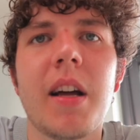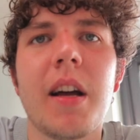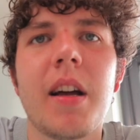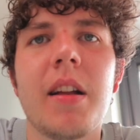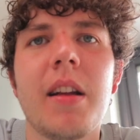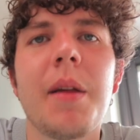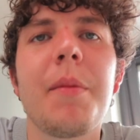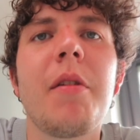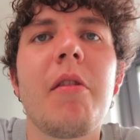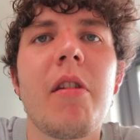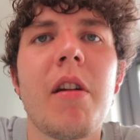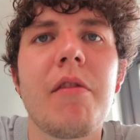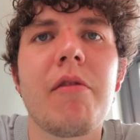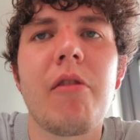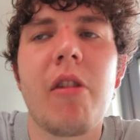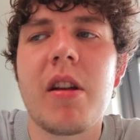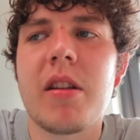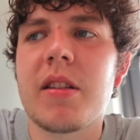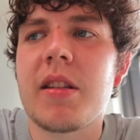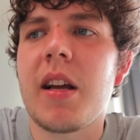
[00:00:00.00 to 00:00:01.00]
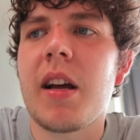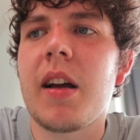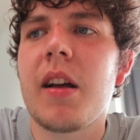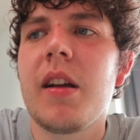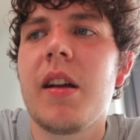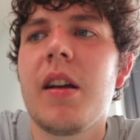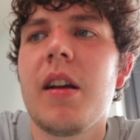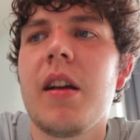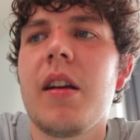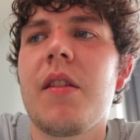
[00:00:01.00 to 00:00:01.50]
Let me rephrase
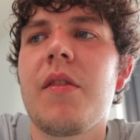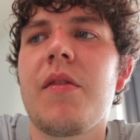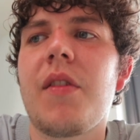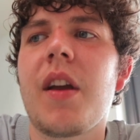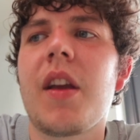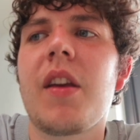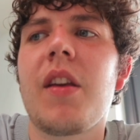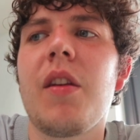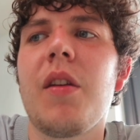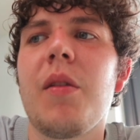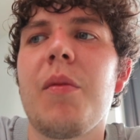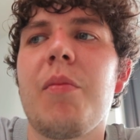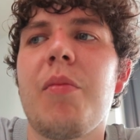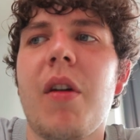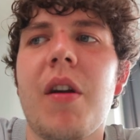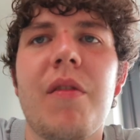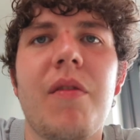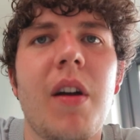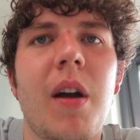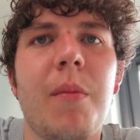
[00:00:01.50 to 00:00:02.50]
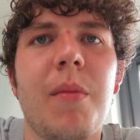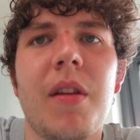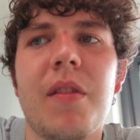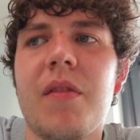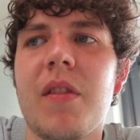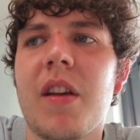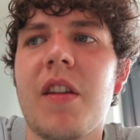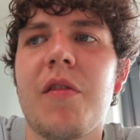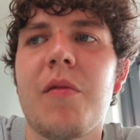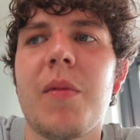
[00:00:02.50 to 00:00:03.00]
that. Thank you, Brave Family,
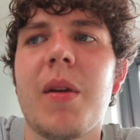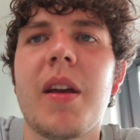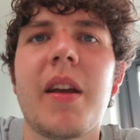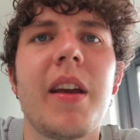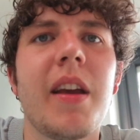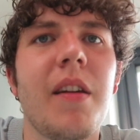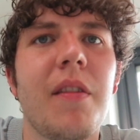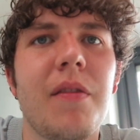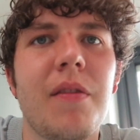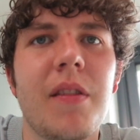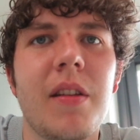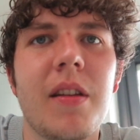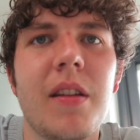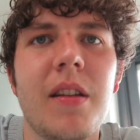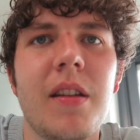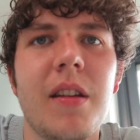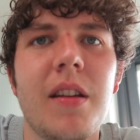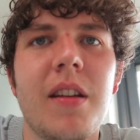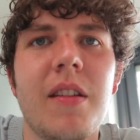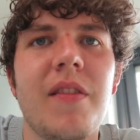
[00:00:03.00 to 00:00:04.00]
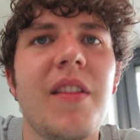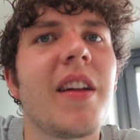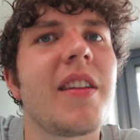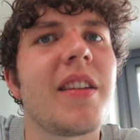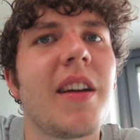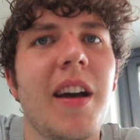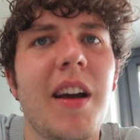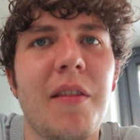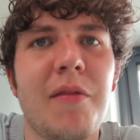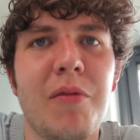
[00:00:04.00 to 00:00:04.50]
for giving me a gift
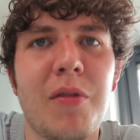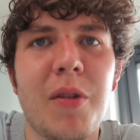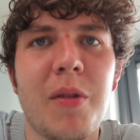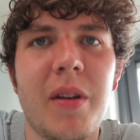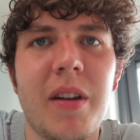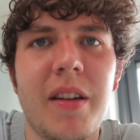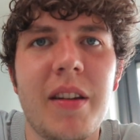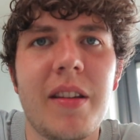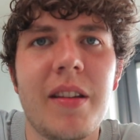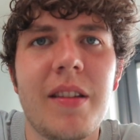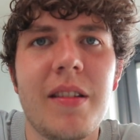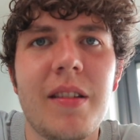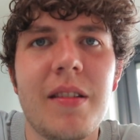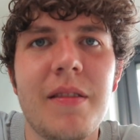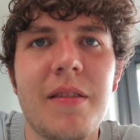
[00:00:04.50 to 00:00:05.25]
that I have ruined.